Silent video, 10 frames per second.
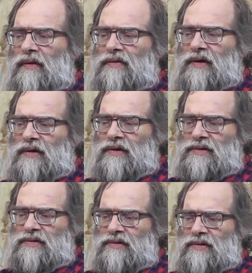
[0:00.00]
There
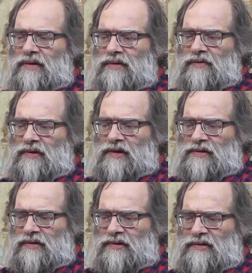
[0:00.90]
is in the Hindu
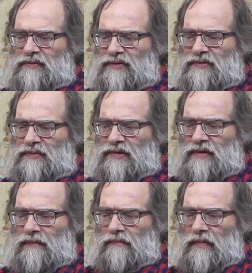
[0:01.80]
nationalist
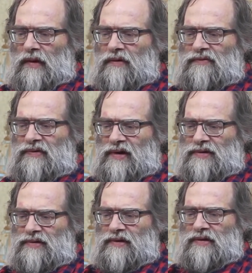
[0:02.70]
movement a
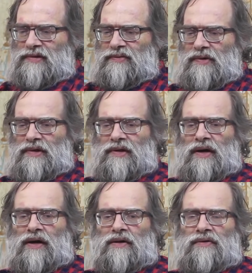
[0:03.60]
faction that is working
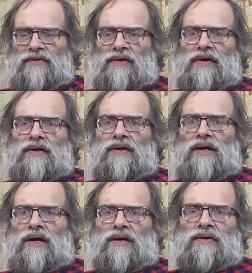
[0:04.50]
hard on
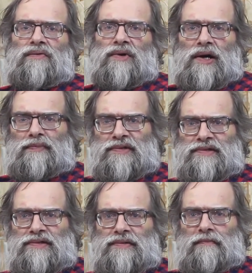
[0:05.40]
Ghar
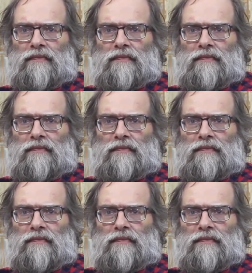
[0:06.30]
Wapasi.